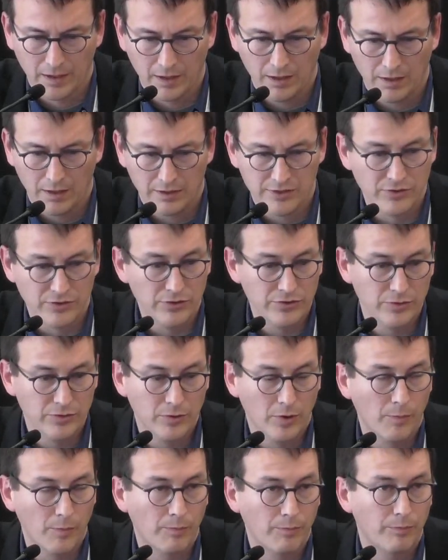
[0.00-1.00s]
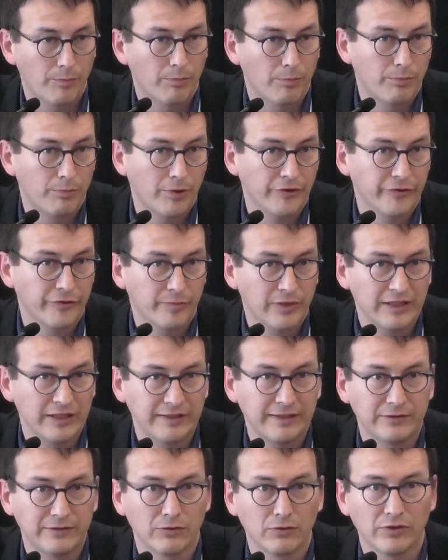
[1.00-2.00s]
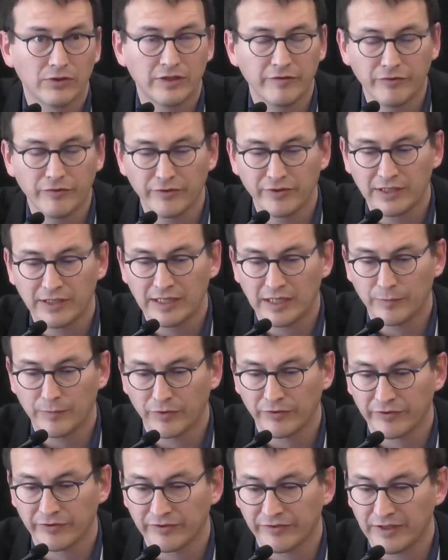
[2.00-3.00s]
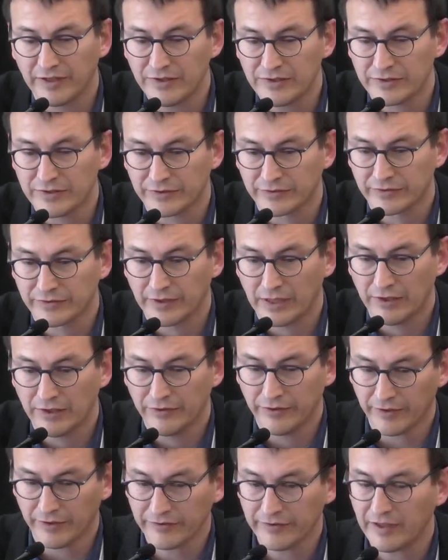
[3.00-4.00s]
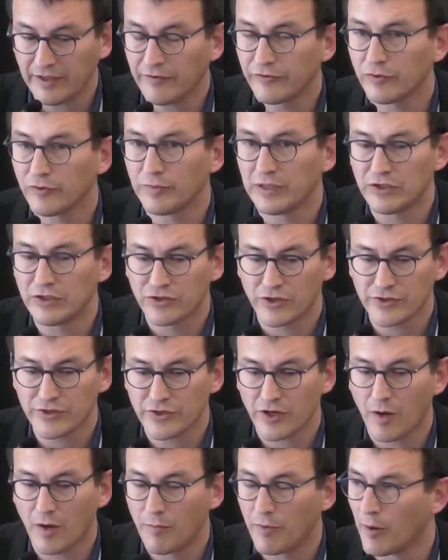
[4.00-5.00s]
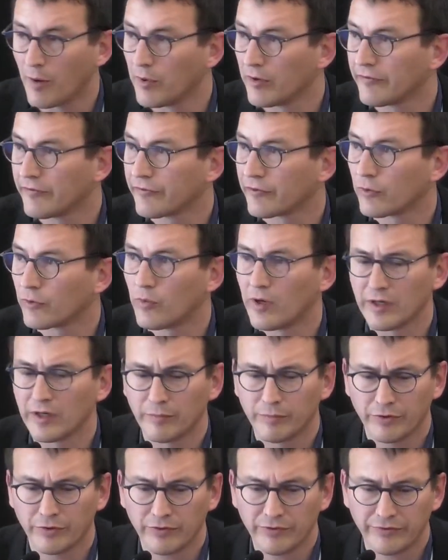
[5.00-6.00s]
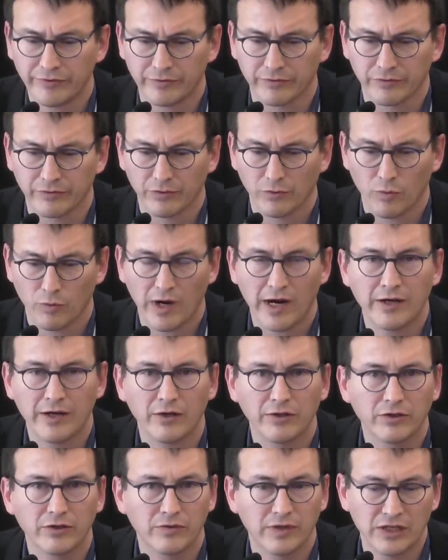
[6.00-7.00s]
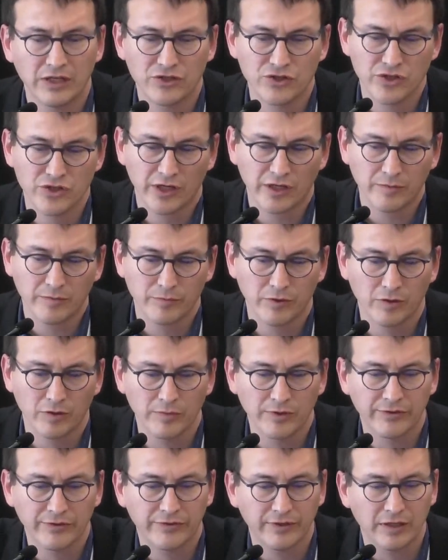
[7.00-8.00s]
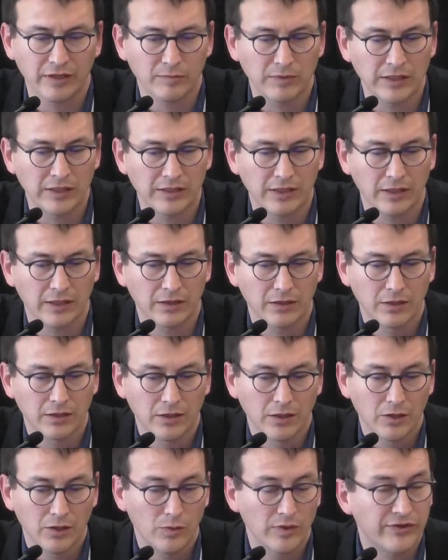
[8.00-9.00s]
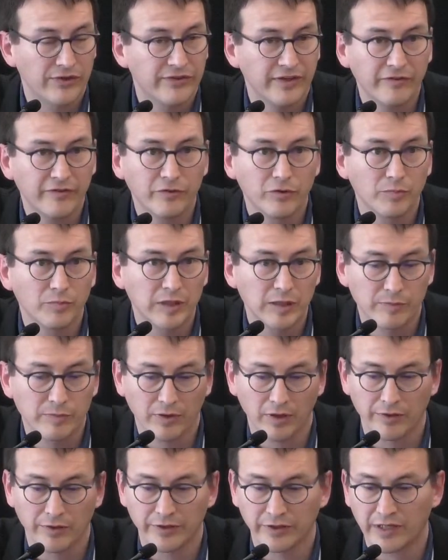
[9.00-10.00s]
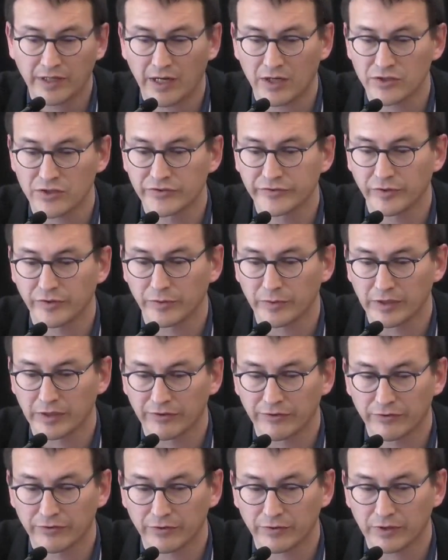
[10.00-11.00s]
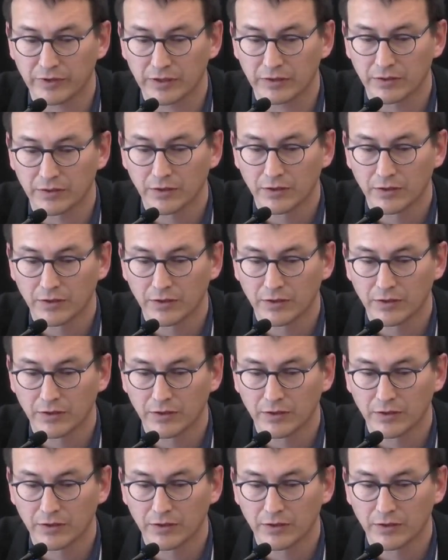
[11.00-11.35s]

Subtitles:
There's also a possibility to look differently at personalizations. It doesn't have to be just a bubble for one person. Why not create shared moments in media with several people on the couch following a story?